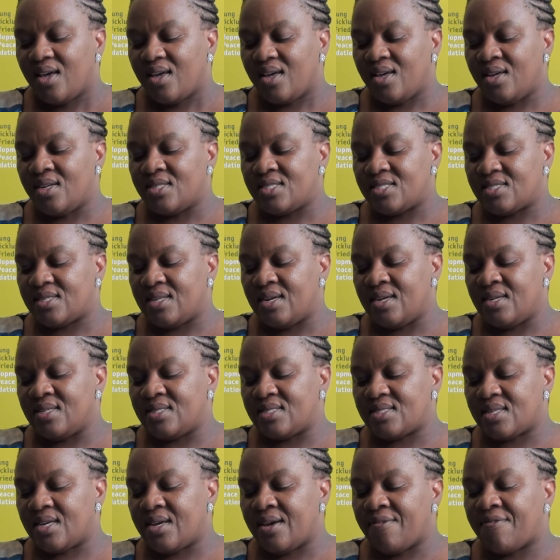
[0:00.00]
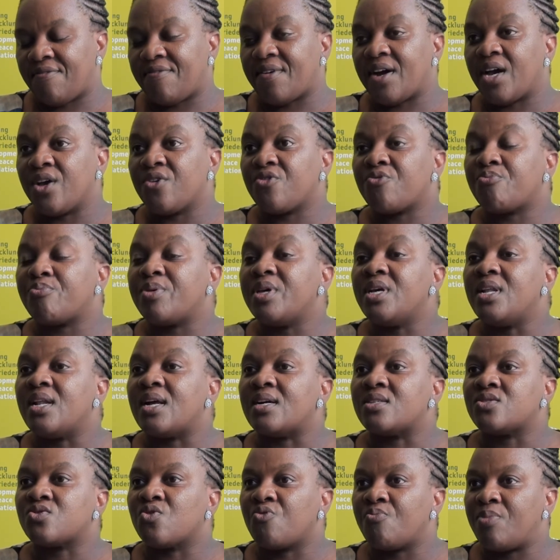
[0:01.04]
it states uh, five
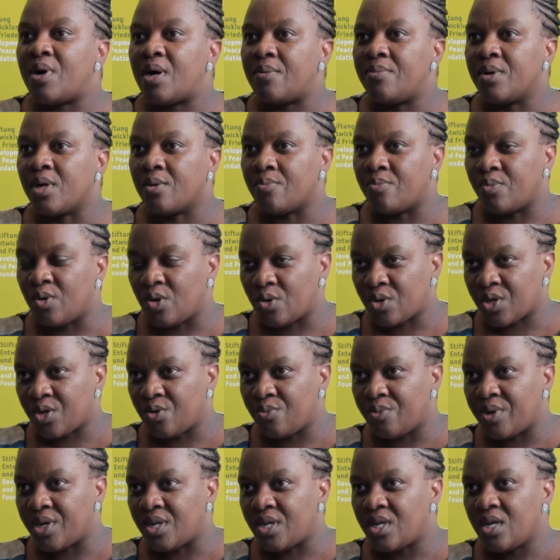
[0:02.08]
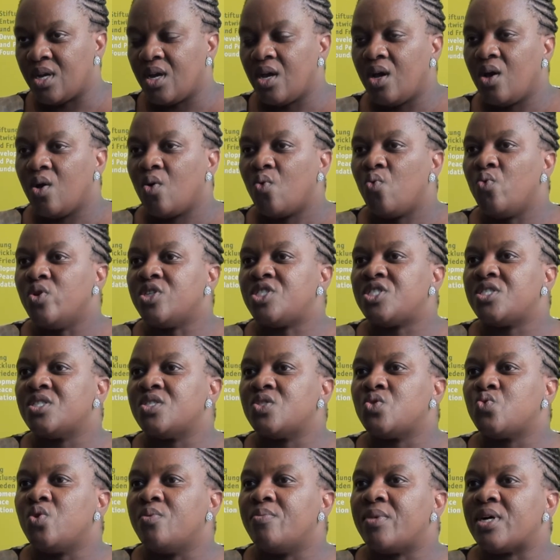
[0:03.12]
pillars of public procurement, which
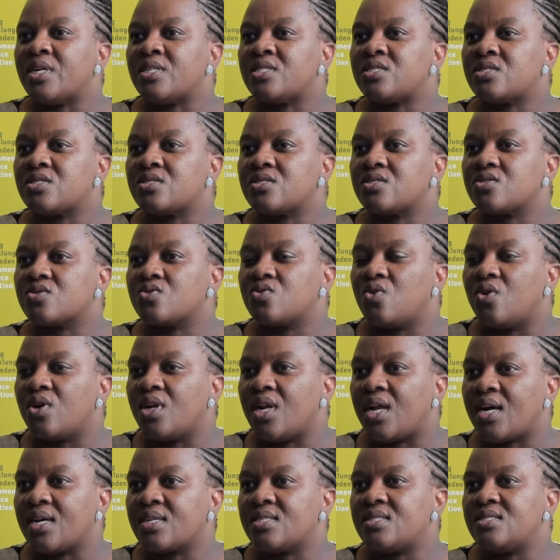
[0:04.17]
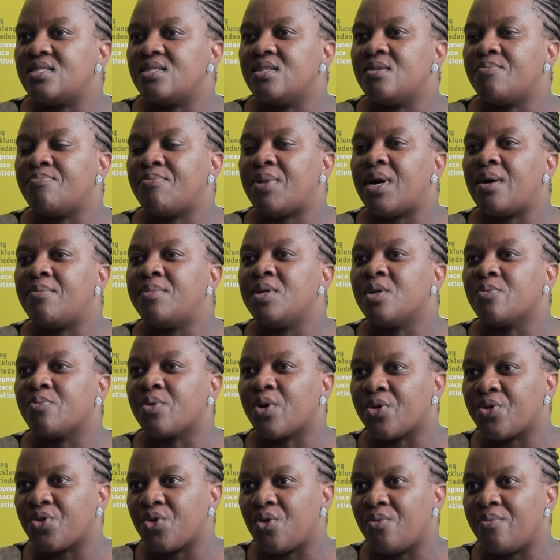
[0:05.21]
is we must conduct a public
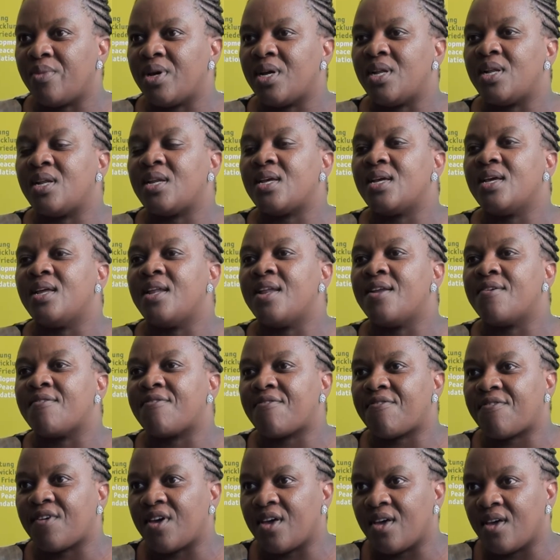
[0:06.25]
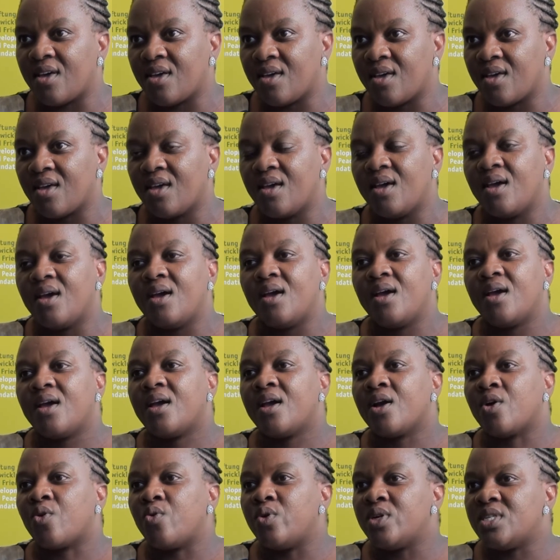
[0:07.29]
procurement in a fair,
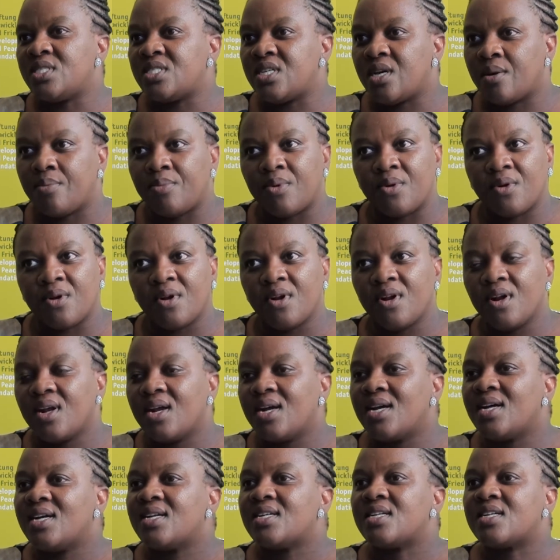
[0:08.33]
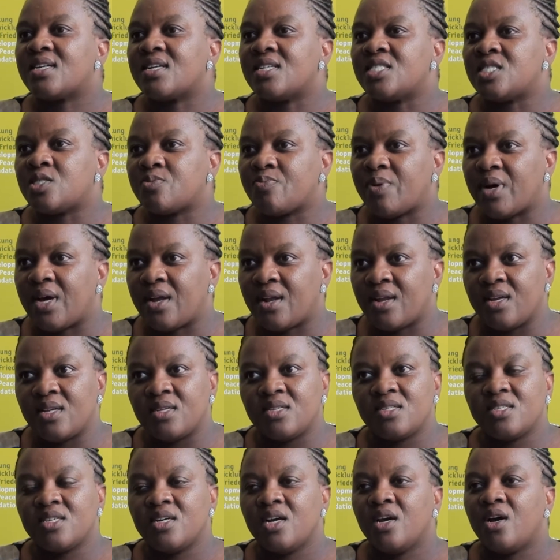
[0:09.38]
equitable,
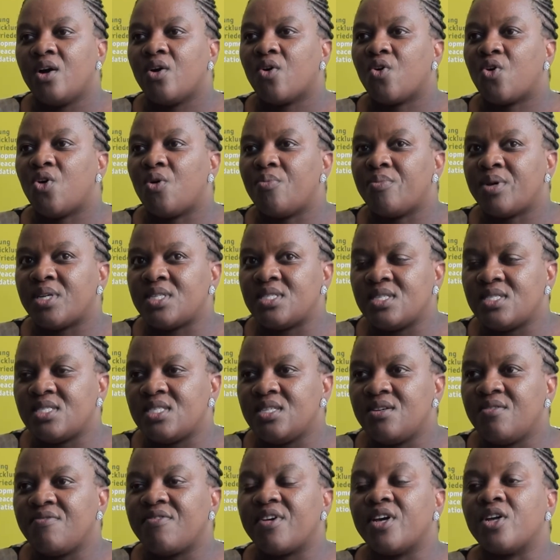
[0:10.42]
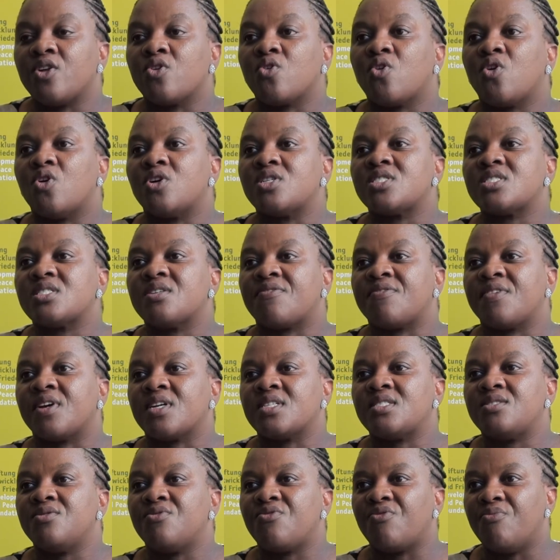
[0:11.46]
transparent, competitive, and
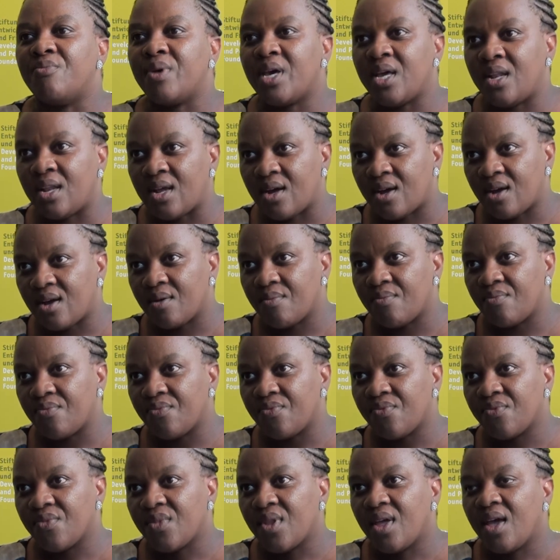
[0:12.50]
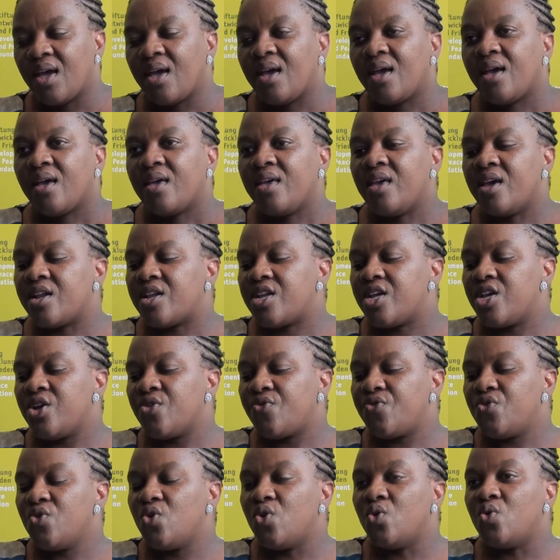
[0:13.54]
cost-effective manner. Yet
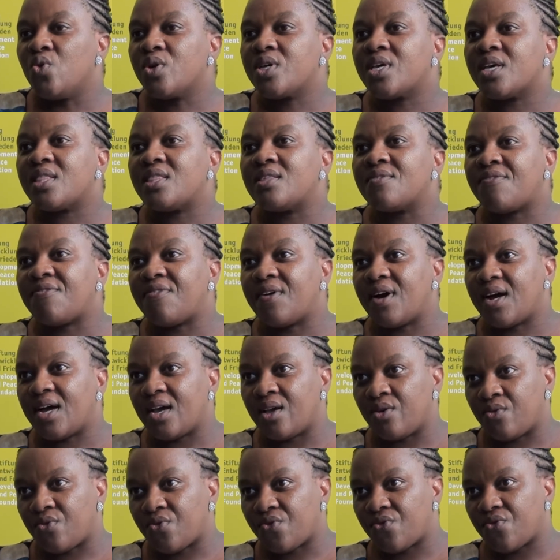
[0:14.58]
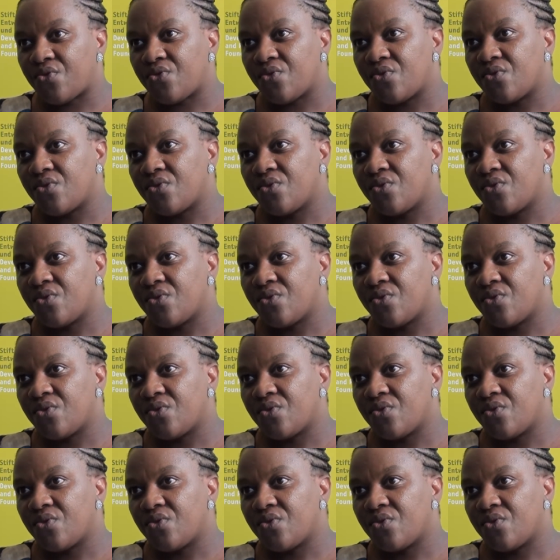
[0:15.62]
if you look at the five